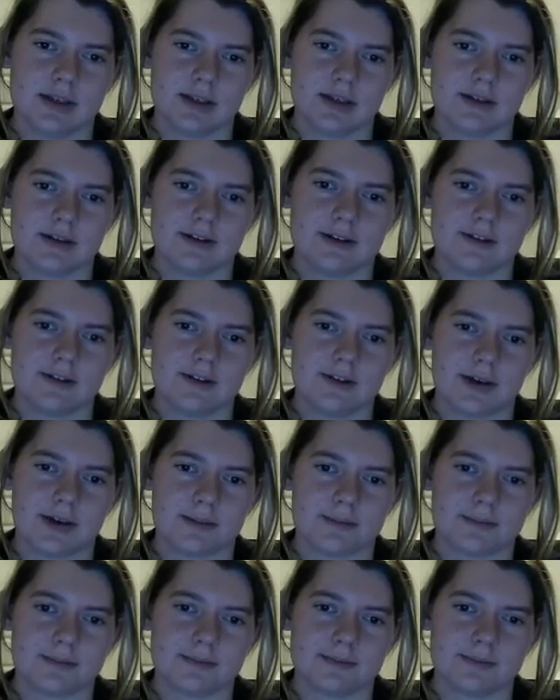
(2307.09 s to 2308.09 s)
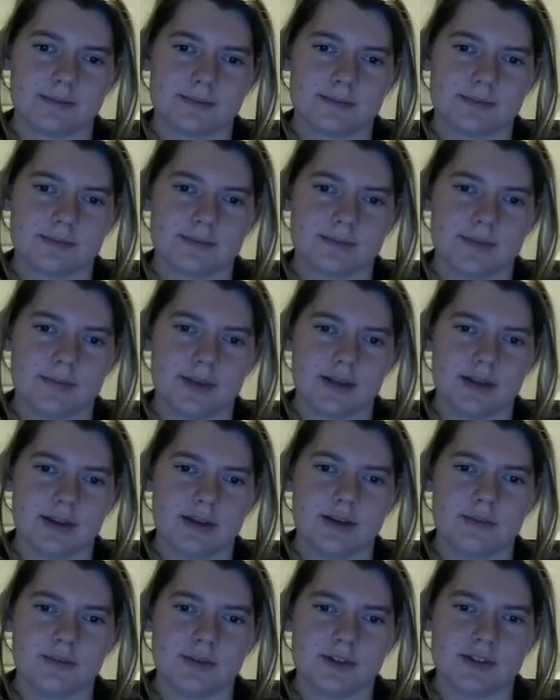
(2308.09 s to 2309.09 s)
Okay. And
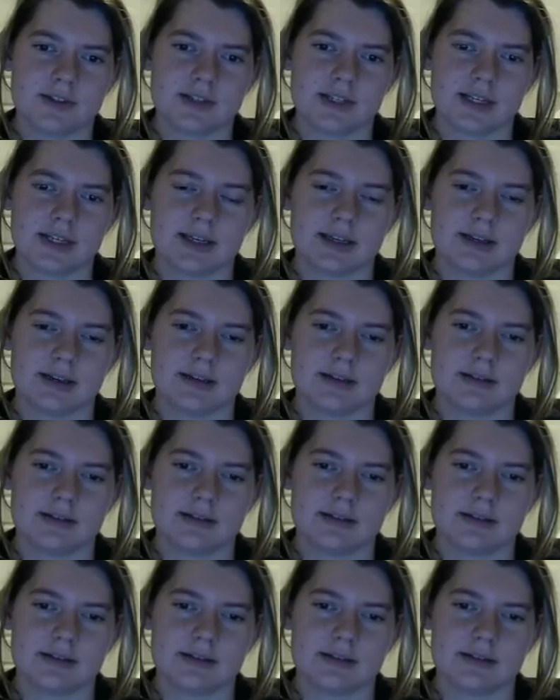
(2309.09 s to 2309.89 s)
then we're just gonna,